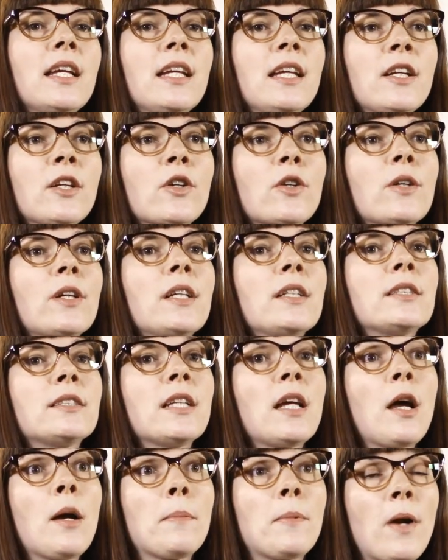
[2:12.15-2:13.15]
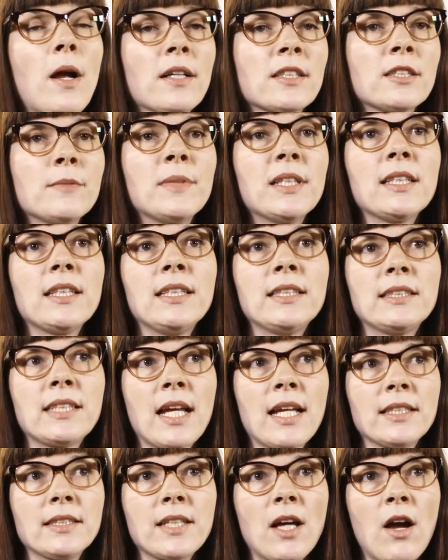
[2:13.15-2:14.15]
increased approximately
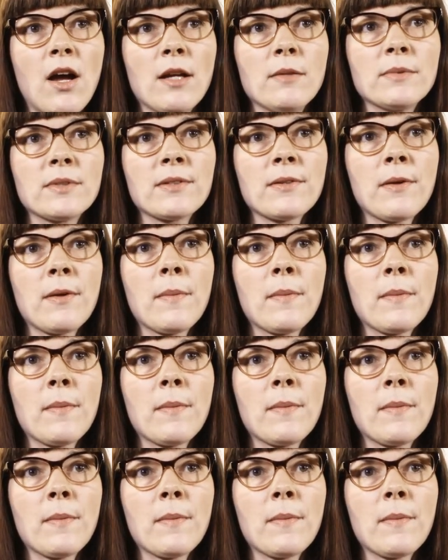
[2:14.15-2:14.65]
10 times.